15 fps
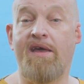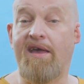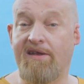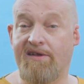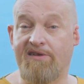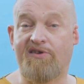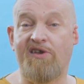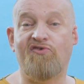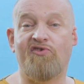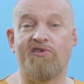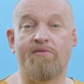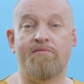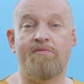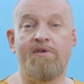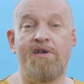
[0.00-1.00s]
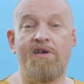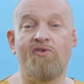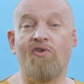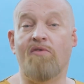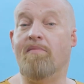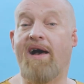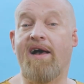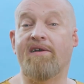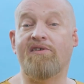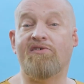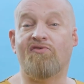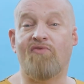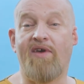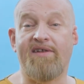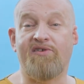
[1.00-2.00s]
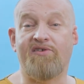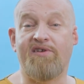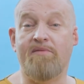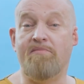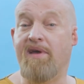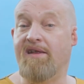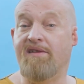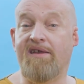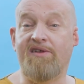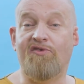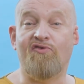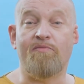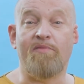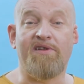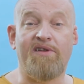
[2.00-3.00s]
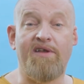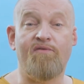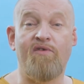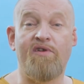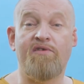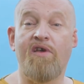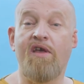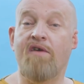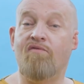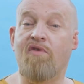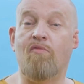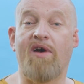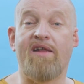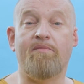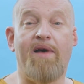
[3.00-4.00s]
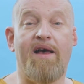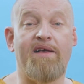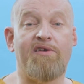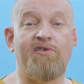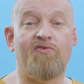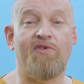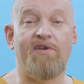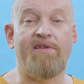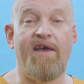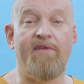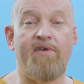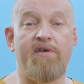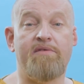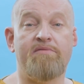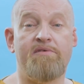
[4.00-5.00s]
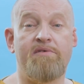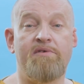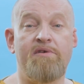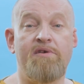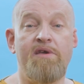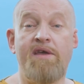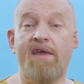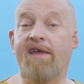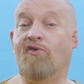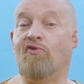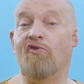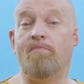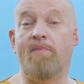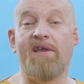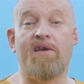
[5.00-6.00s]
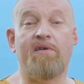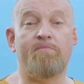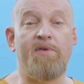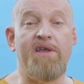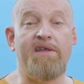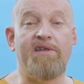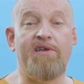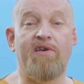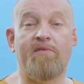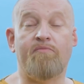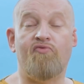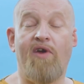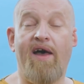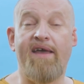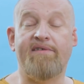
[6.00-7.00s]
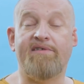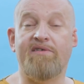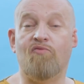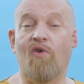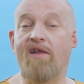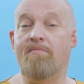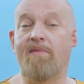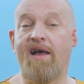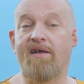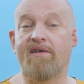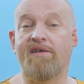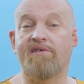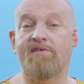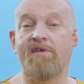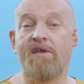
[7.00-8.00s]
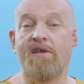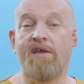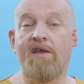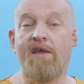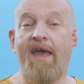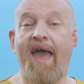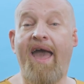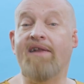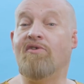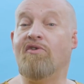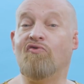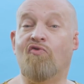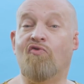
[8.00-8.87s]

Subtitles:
In addition, your market strategy may need to be different from one market to another. It could be competing on price in one market and on